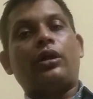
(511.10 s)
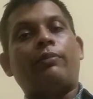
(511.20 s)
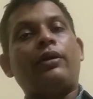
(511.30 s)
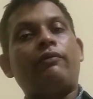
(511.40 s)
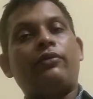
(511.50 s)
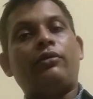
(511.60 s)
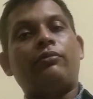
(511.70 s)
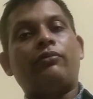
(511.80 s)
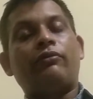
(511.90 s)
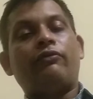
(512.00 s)
Apart
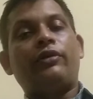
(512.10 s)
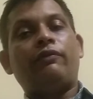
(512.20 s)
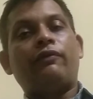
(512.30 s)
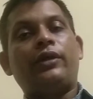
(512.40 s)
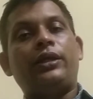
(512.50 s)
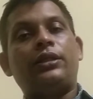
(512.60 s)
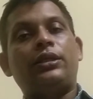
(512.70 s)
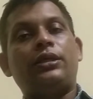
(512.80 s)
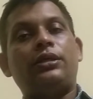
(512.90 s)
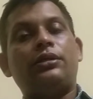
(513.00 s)
from verifying
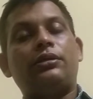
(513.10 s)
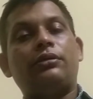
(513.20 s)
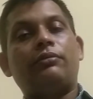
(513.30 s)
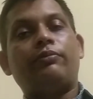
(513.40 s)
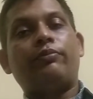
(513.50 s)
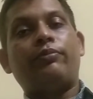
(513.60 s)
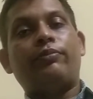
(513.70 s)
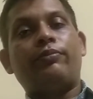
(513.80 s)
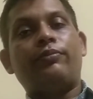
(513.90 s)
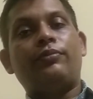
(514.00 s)
the
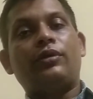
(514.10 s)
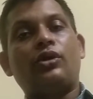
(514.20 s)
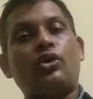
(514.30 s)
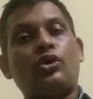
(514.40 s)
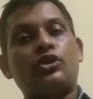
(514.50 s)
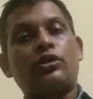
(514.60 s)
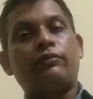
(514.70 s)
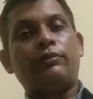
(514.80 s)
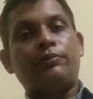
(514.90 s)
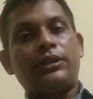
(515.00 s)
cost
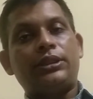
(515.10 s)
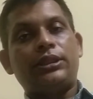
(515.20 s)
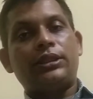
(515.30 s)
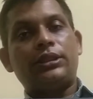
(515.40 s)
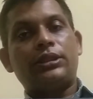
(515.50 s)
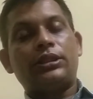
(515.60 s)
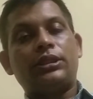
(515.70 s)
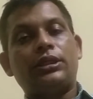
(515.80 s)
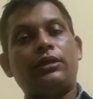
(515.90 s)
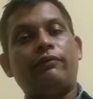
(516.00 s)
of the purchase,
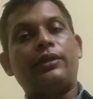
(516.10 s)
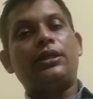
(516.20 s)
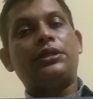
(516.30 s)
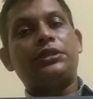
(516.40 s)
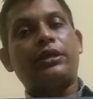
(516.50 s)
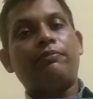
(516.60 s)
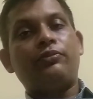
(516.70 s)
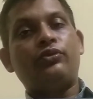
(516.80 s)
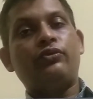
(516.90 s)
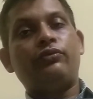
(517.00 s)
whether it's
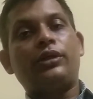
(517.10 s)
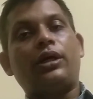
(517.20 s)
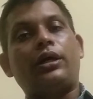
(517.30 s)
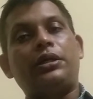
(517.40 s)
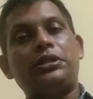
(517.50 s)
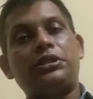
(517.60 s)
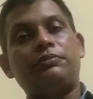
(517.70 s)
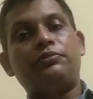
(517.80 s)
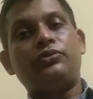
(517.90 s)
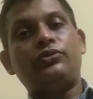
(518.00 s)
approved or not
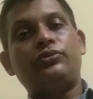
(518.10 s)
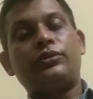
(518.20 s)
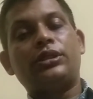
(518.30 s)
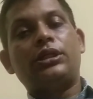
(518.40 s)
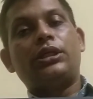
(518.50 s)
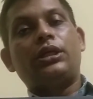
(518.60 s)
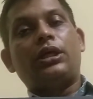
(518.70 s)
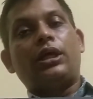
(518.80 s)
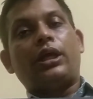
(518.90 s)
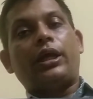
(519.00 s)
approved,
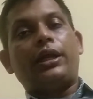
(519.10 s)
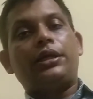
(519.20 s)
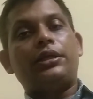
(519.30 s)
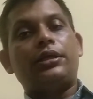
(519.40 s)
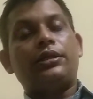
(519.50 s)
and